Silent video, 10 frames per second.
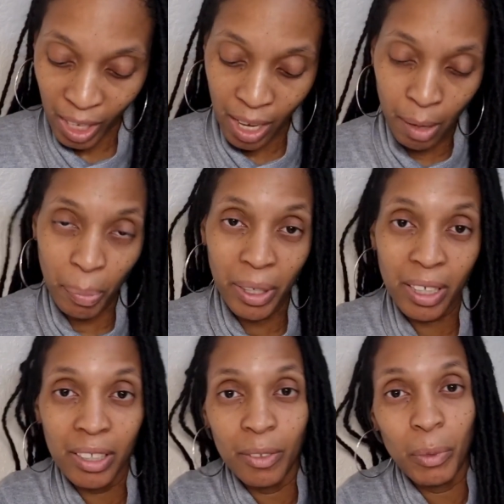a bug
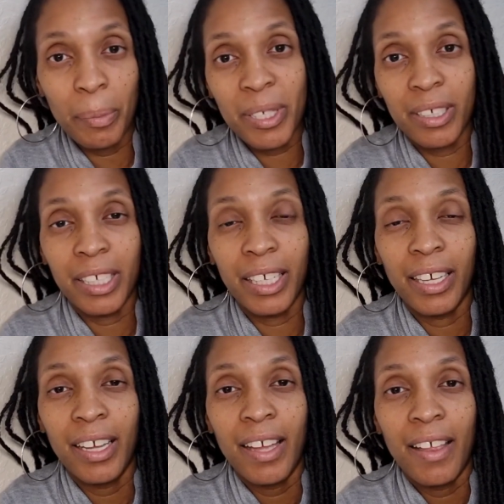on the website
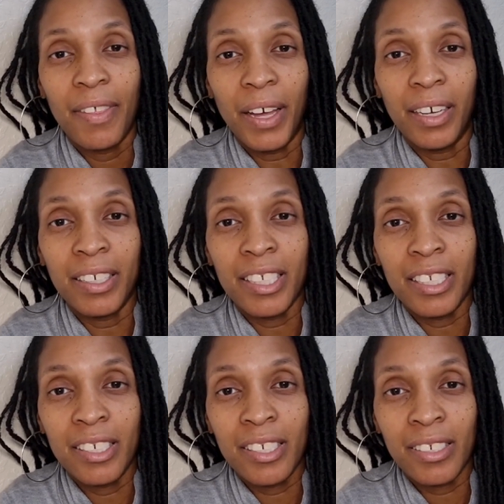that I
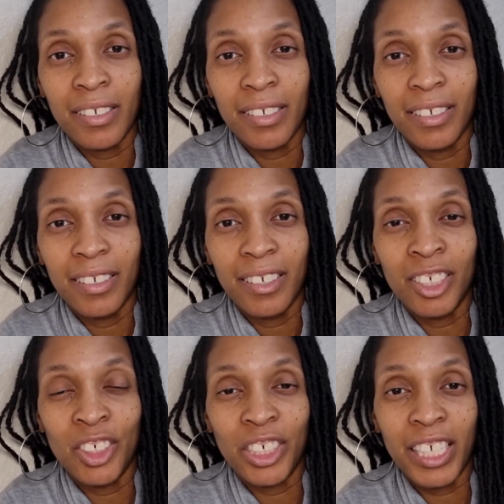needed to
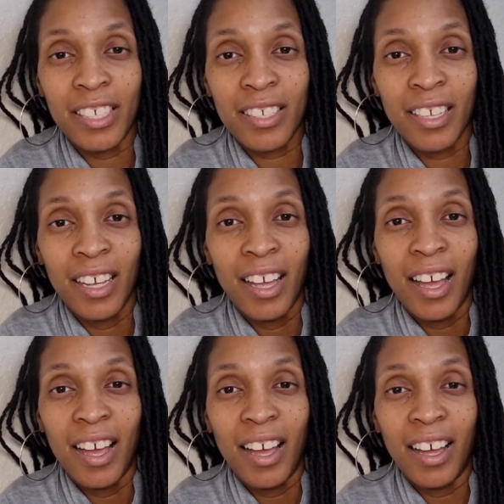address,
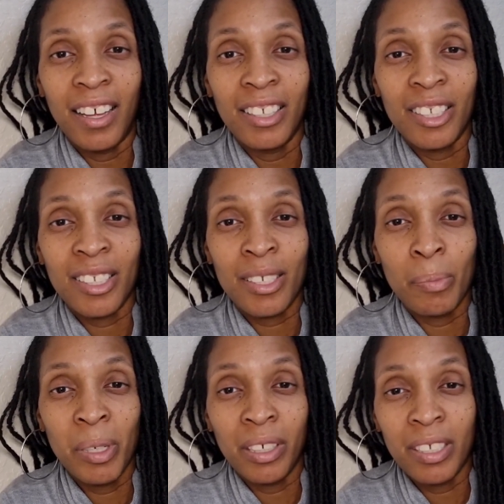and to
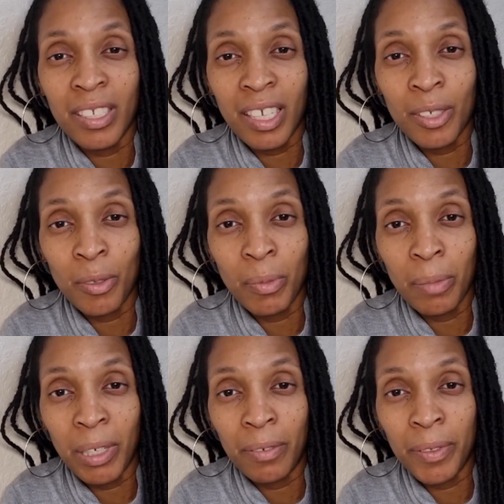be honest, that took me
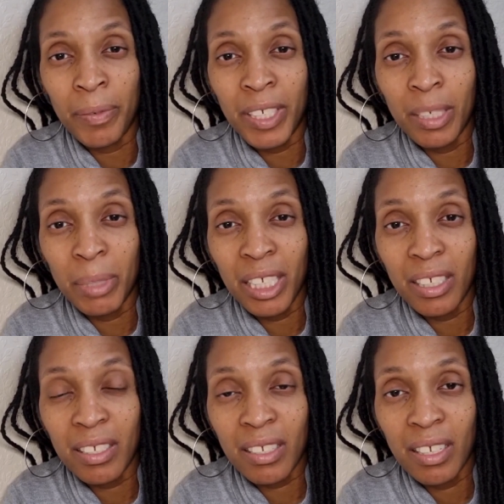about 15
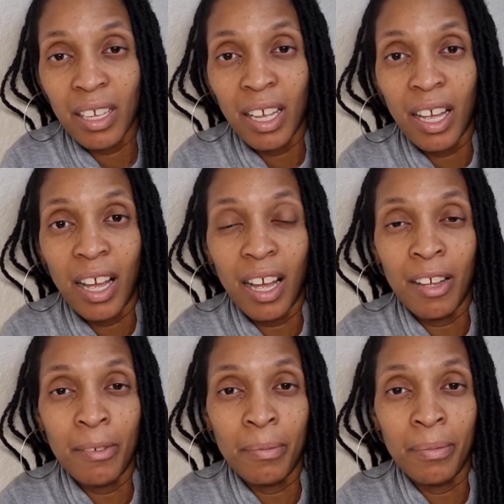minutes.
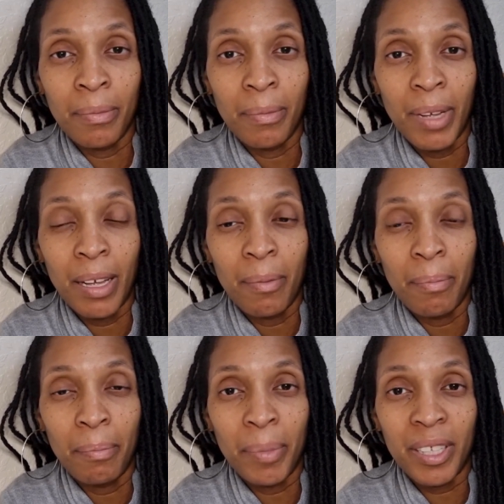
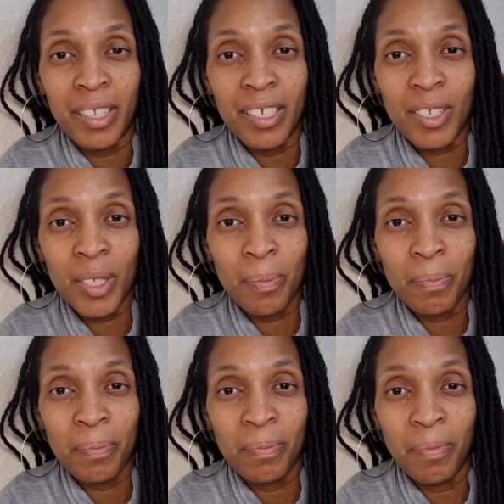But this
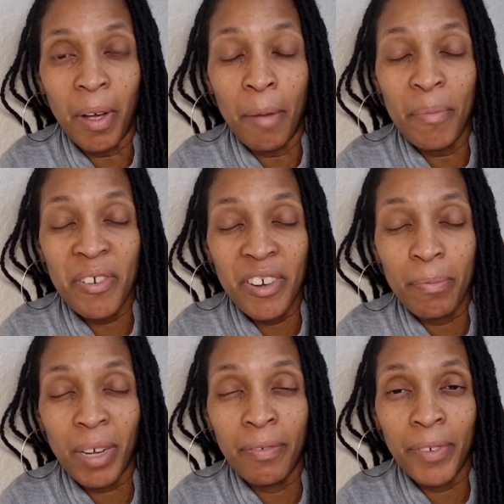mirroring
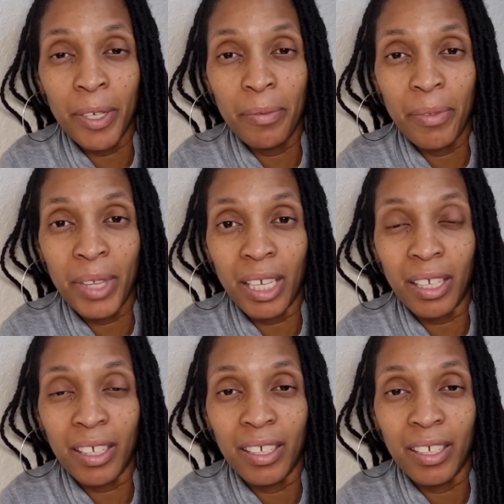my phone thing,